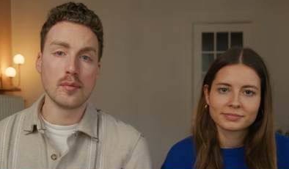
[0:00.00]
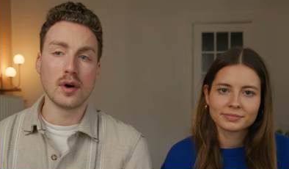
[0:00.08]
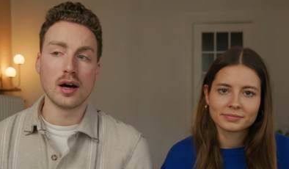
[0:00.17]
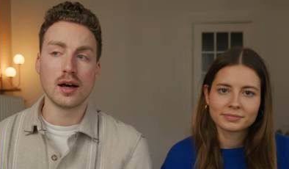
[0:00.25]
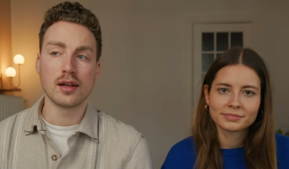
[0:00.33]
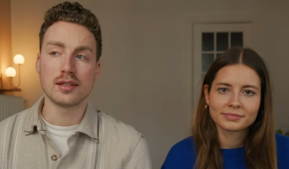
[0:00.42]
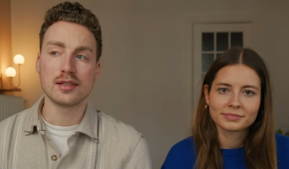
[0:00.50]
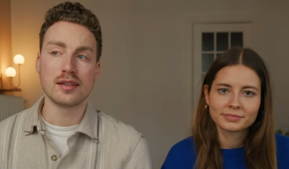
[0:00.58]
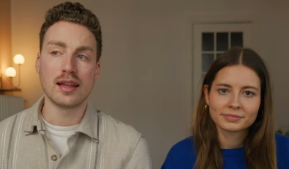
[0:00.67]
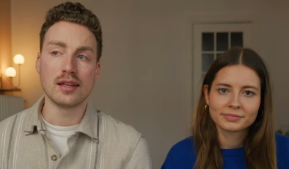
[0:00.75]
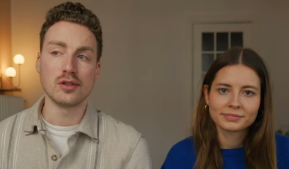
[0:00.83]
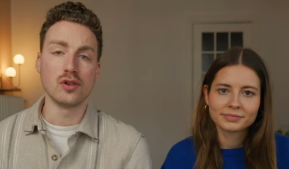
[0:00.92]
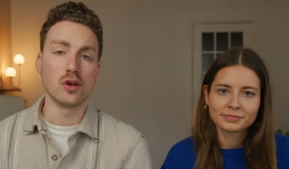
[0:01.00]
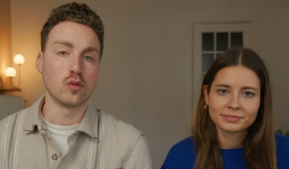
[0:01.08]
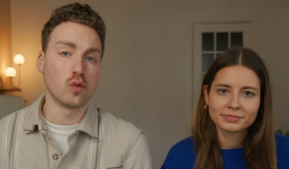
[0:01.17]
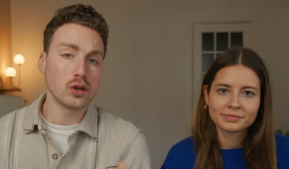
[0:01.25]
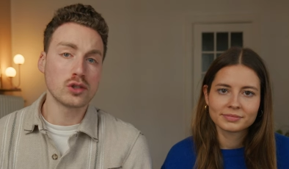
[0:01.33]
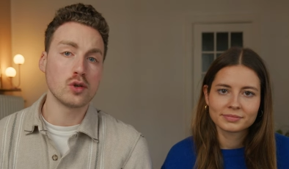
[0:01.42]
Speaker 1: but that you
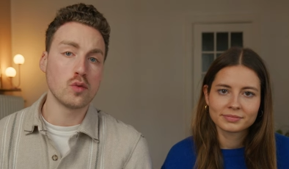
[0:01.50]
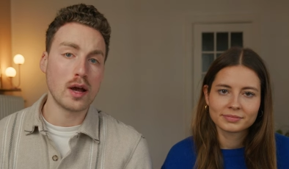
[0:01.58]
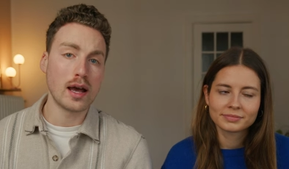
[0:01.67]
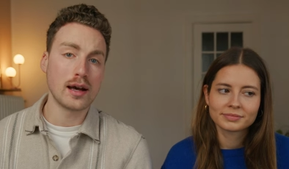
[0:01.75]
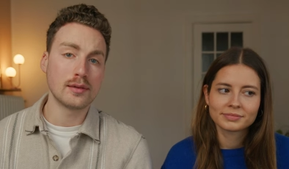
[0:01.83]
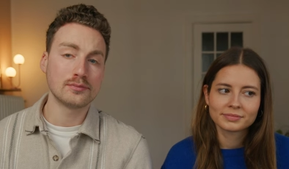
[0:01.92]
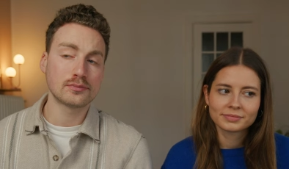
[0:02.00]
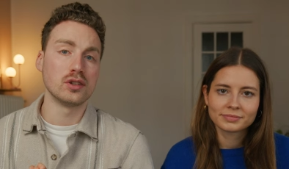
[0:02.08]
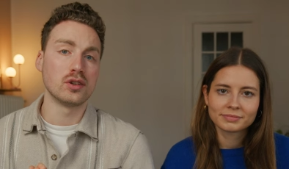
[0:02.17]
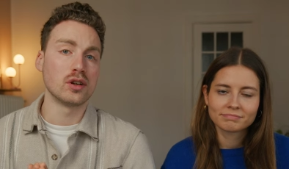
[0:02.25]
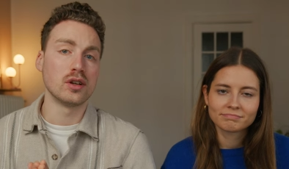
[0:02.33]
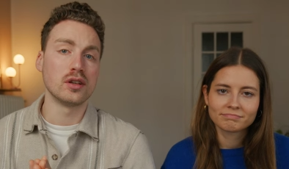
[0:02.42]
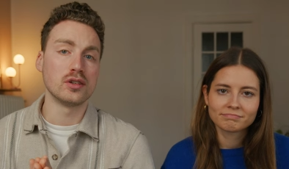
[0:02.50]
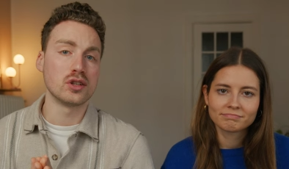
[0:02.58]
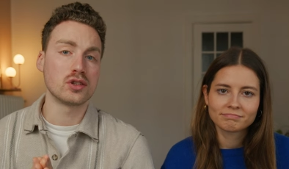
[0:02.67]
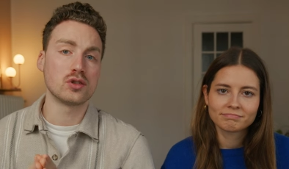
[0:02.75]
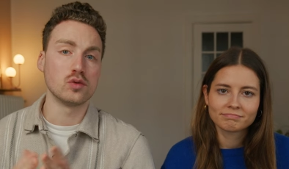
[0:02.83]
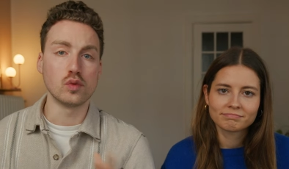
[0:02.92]
don't want to wear, you're gonna
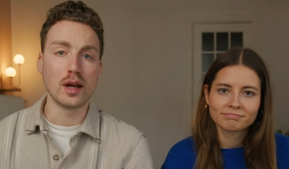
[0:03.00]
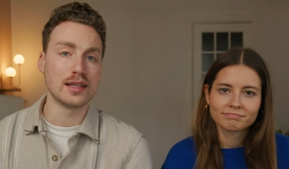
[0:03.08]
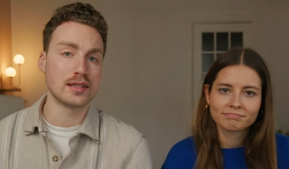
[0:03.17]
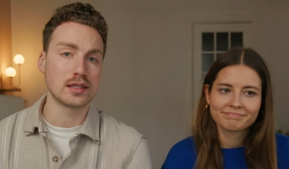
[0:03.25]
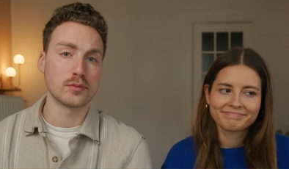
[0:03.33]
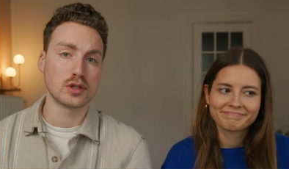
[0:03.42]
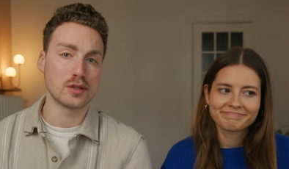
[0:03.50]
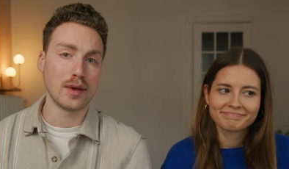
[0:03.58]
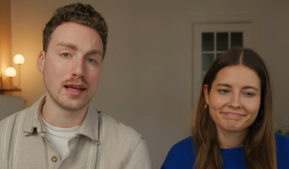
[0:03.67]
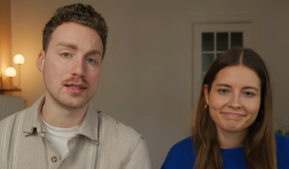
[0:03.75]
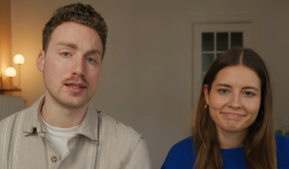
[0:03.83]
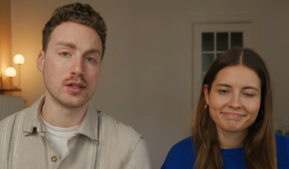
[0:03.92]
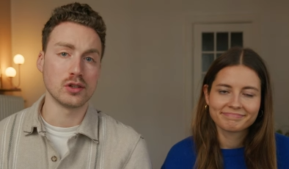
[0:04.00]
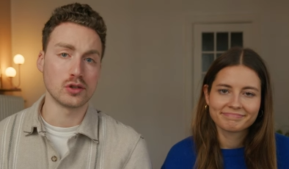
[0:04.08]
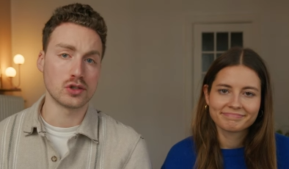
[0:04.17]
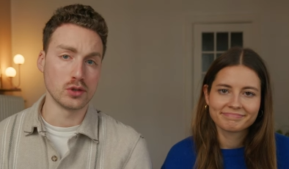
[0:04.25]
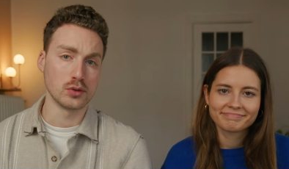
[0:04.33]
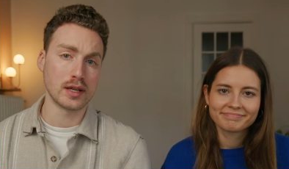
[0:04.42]
just waste some space in your
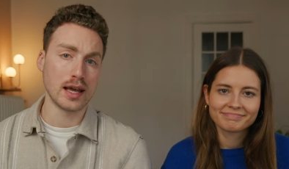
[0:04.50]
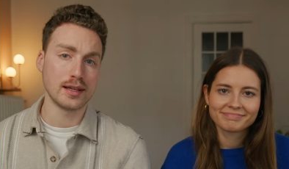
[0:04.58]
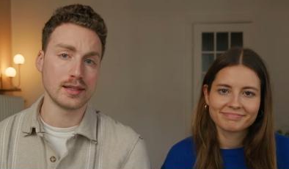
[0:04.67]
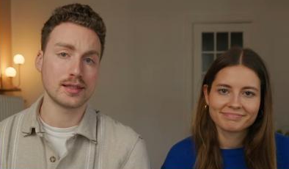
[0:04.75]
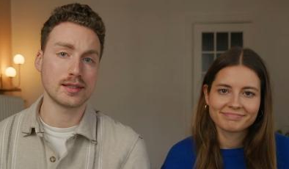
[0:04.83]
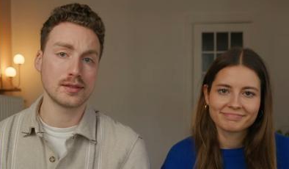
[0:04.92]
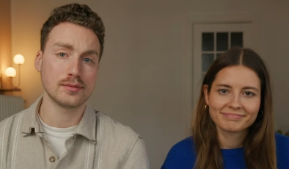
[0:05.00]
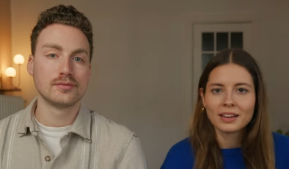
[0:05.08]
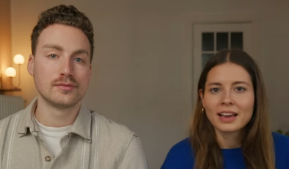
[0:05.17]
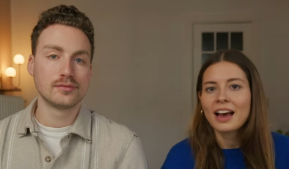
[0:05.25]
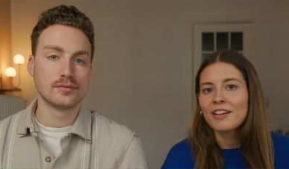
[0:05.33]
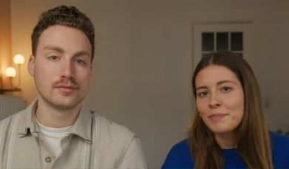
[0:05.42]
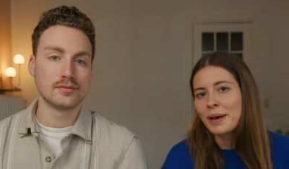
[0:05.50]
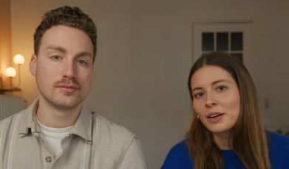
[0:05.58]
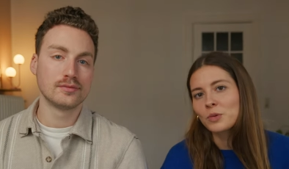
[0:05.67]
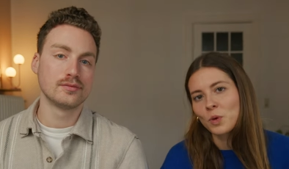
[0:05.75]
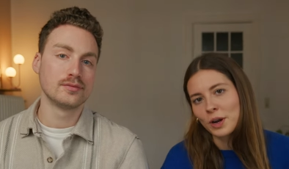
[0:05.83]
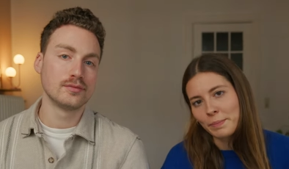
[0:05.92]
suitcase.
Speaker 2: Like I've
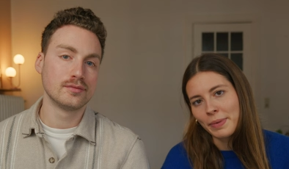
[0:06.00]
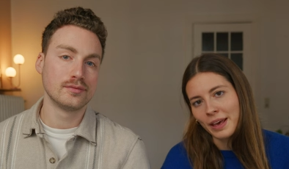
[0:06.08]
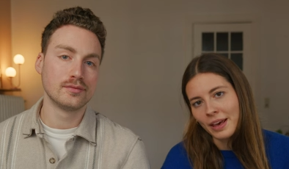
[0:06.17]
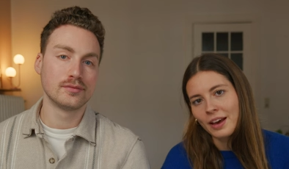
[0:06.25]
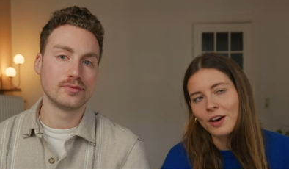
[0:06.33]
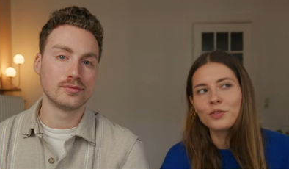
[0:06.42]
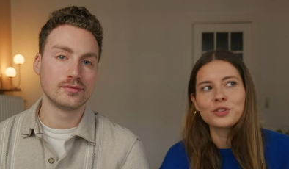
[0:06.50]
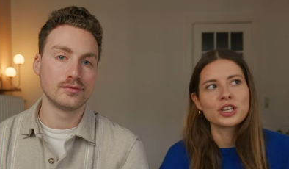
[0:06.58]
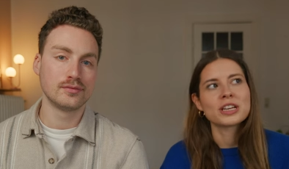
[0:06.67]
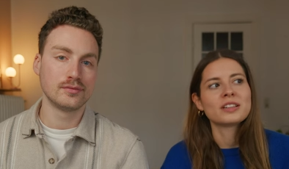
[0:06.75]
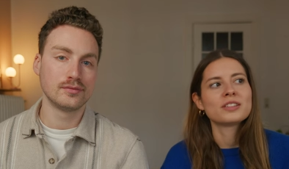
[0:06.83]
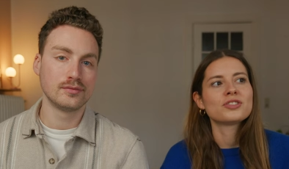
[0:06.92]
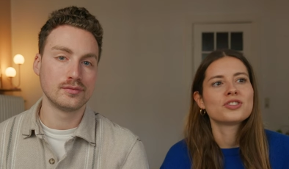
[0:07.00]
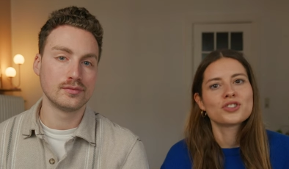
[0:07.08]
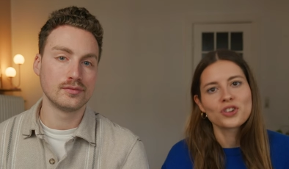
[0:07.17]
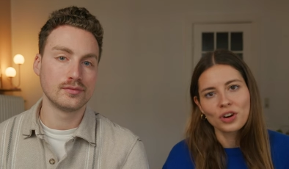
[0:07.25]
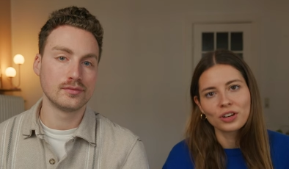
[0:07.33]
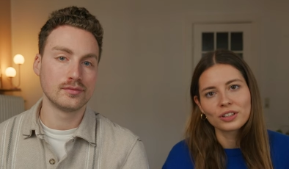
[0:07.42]
packed one pair of jeans
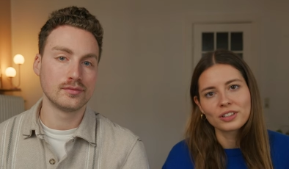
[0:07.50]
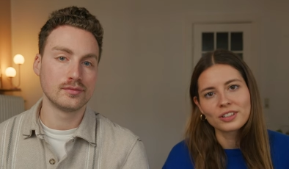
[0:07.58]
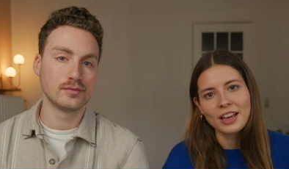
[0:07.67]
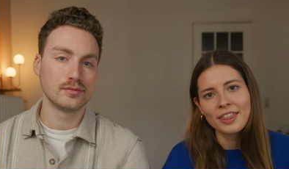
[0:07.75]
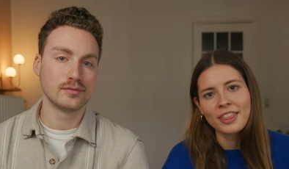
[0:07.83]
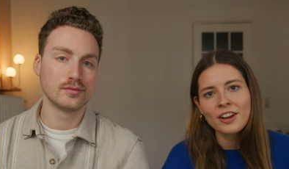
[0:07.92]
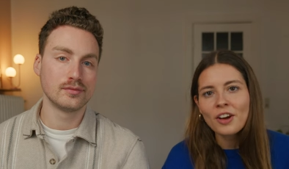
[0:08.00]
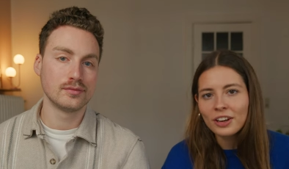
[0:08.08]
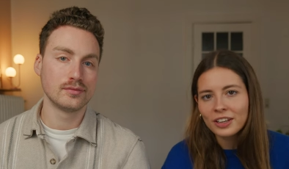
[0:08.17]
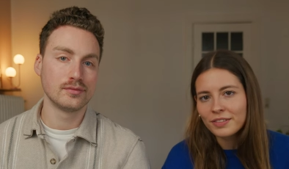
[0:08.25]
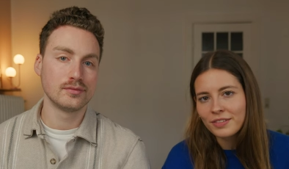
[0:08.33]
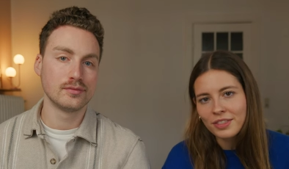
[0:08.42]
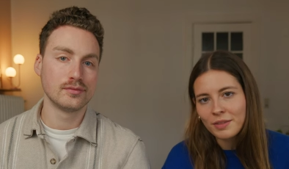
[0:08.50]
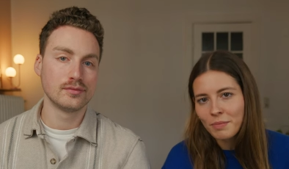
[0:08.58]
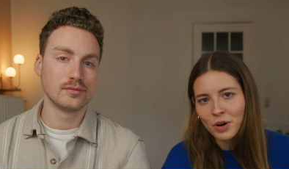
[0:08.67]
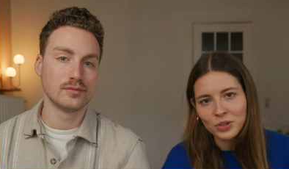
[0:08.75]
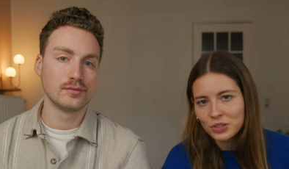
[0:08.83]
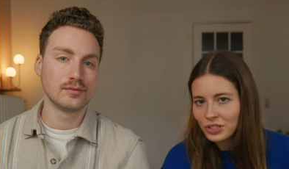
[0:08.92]
shorts and they're not even the
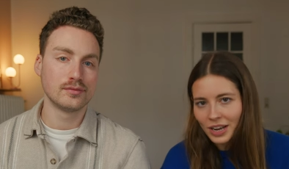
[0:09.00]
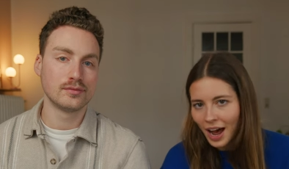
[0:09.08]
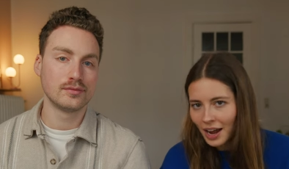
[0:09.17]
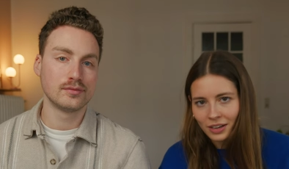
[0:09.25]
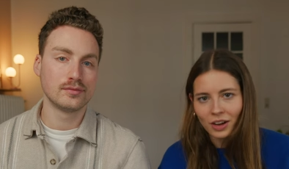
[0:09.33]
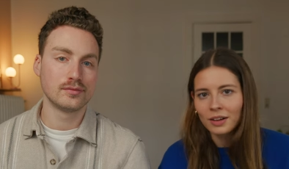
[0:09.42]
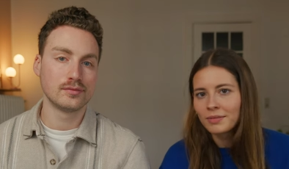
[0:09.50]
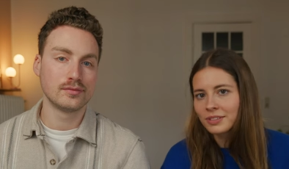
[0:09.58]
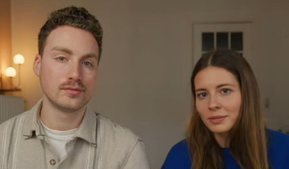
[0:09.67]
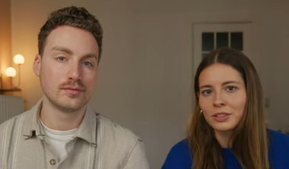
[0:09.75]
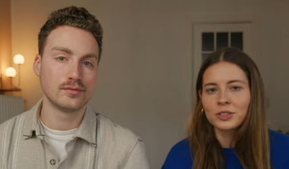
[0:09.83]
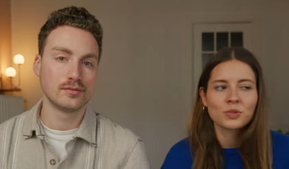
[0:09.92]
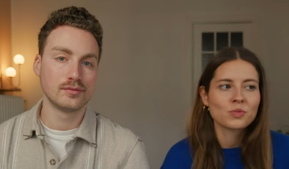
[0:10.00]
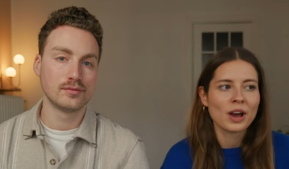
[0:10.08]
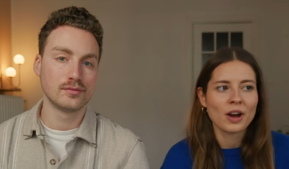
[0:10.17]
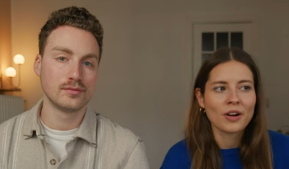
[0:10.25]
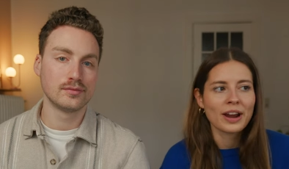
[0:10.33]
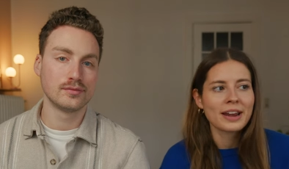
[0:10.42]
most uncomfortable to
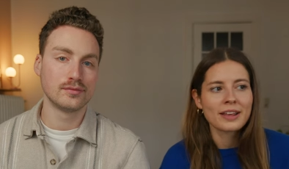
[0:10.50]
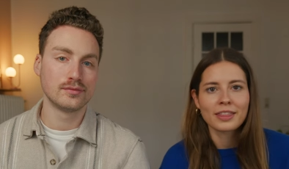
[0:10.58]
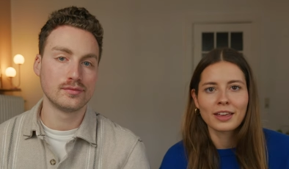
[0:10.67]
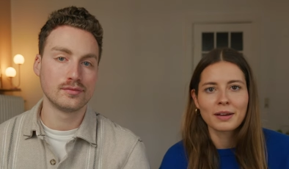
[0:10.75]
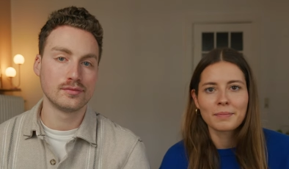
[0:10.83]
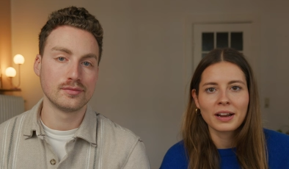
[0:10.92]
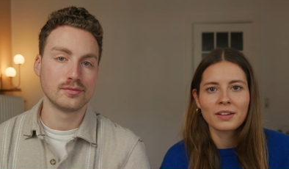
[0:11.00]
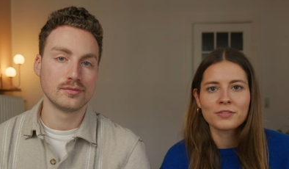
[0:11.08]
wear or anything, but